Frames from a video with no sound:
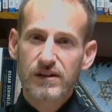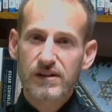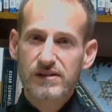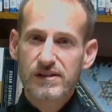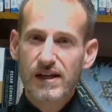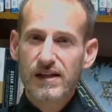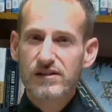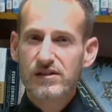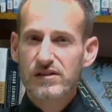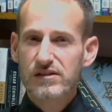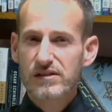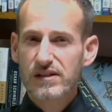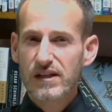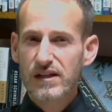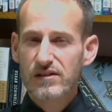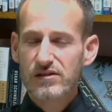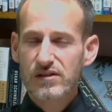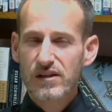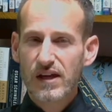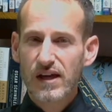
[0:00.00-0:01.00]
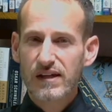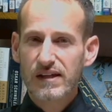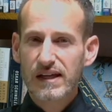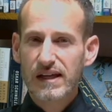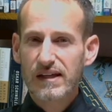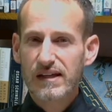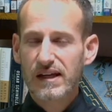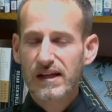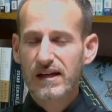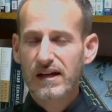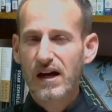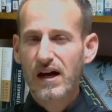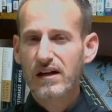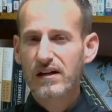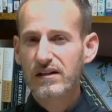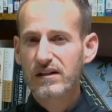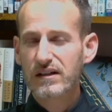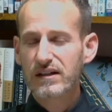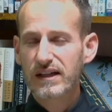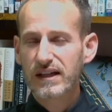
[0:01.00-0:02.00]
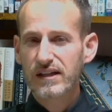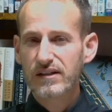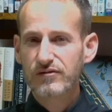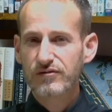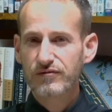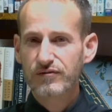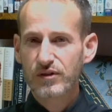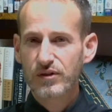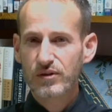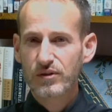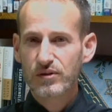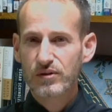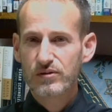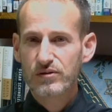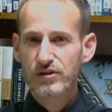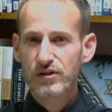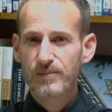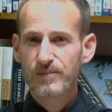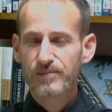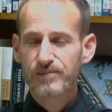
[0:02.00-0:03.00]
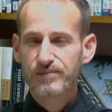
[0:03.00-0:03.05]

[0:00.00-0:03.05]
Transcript: the sages teach that eating unclean foods